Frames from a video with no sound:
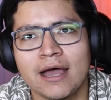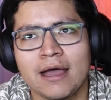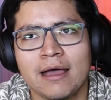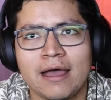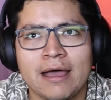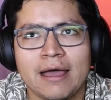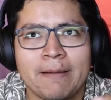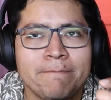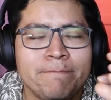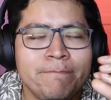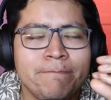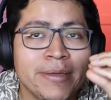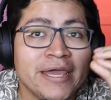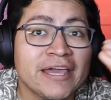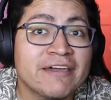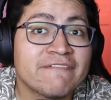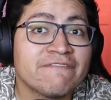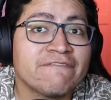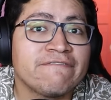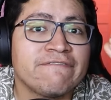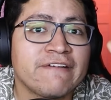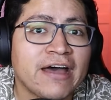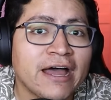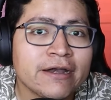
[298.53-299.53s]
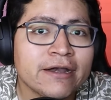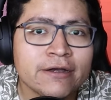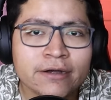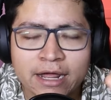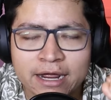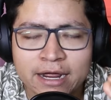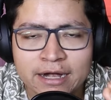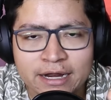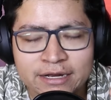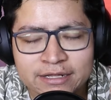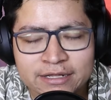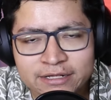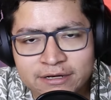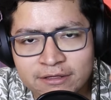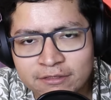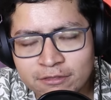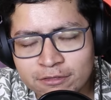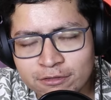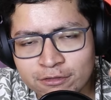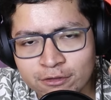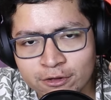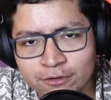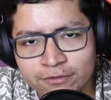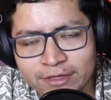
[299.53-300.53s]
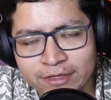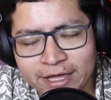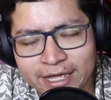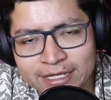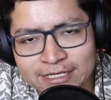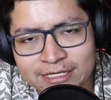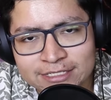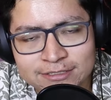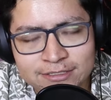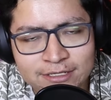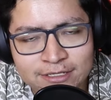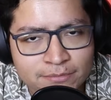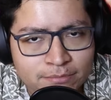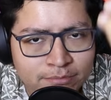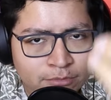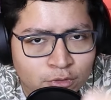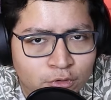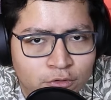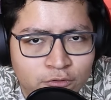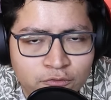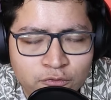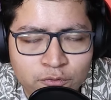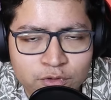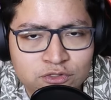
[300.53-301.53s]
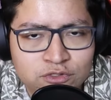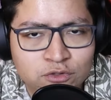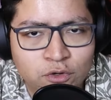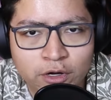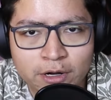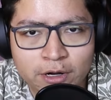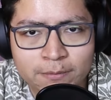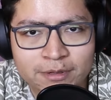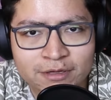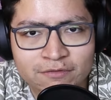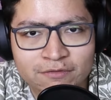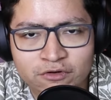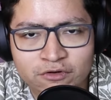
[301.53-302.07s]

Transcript: a big fan, and I didn't thought that the move was going to be very